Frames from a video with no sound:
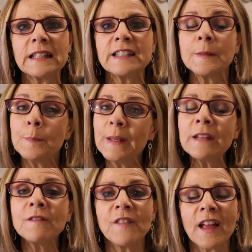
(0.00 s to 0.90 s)
to
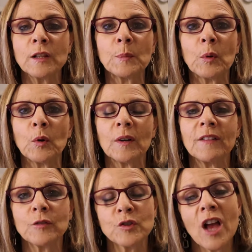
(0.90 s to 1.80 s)
be available
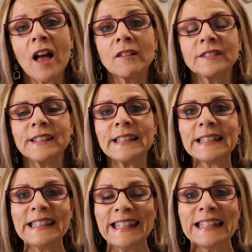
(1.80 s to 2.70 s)
if your child
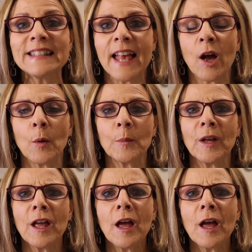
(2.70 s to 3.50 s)
needs help.